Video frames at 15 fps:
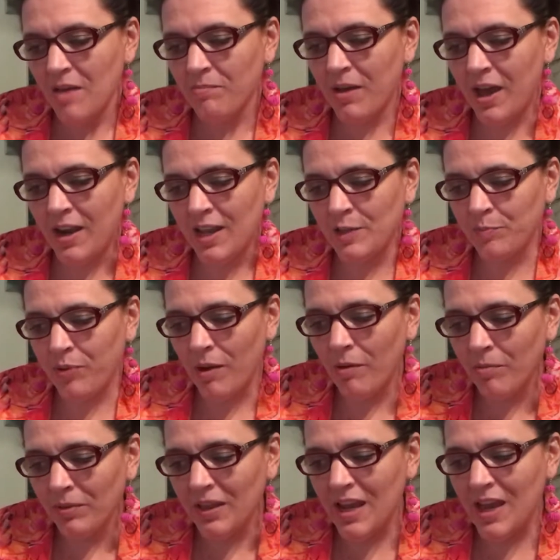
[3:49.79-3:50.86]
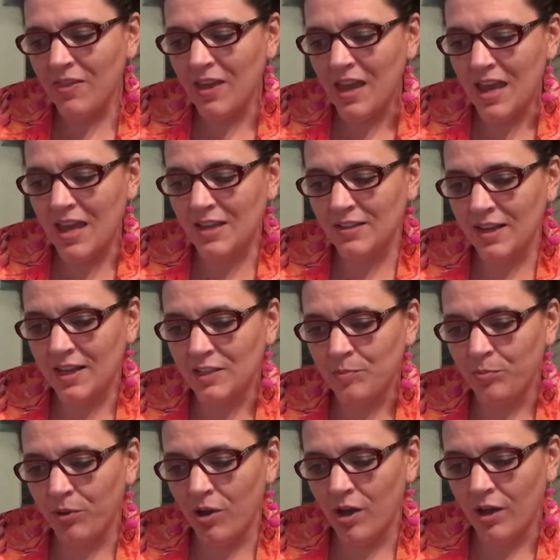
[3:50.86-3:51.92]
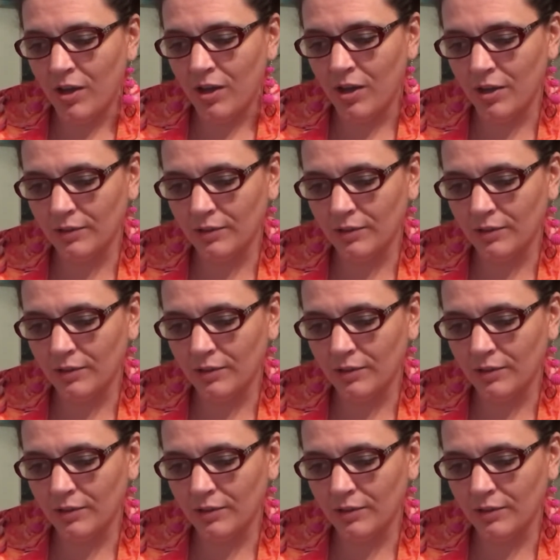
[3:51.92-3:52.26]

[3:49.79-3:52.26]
But it's probably the easiest book